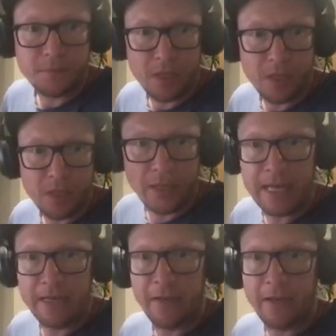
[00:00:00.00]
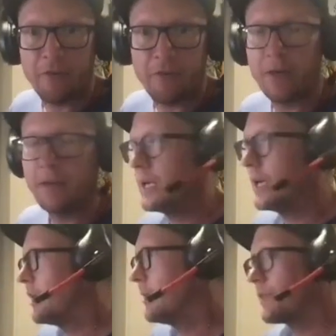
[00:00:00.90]
Gonna can it there, everyone.
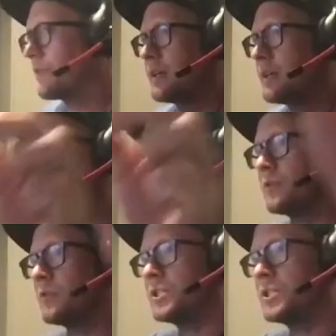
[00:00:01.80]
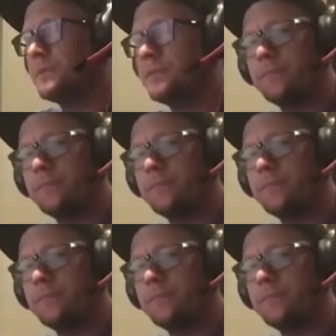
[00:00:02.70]
Thank you so much for watching.